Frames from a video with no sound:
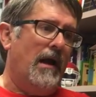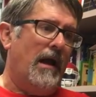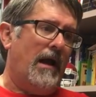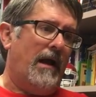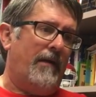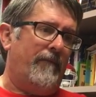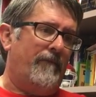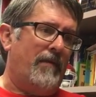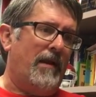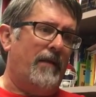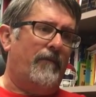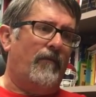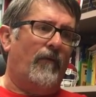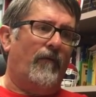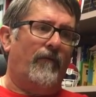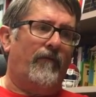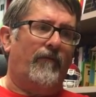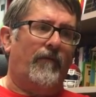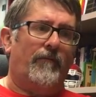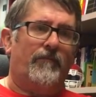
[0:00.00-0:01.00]
and
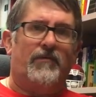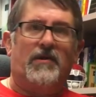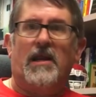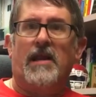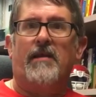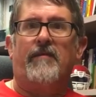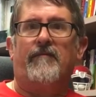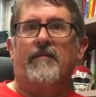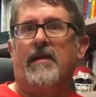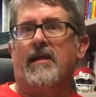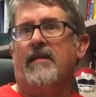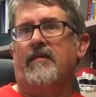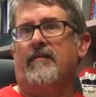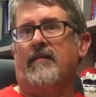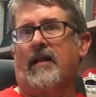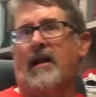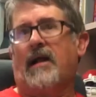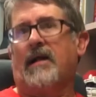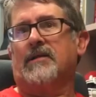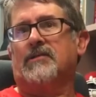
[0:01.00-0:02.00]
people from TV
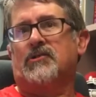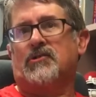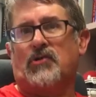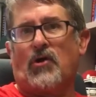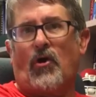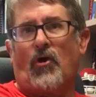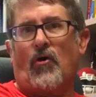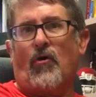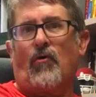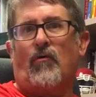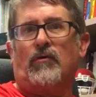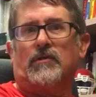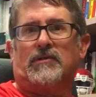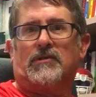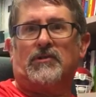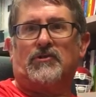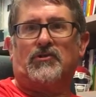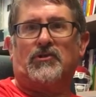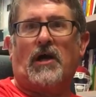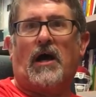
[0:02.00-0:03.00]
that I saw
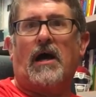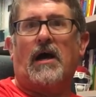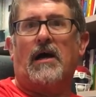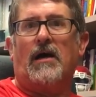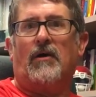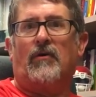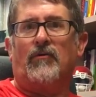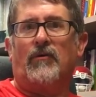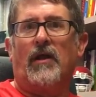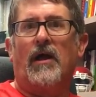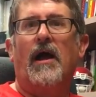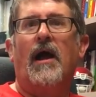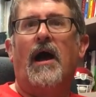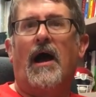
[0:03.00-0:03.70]
as a child.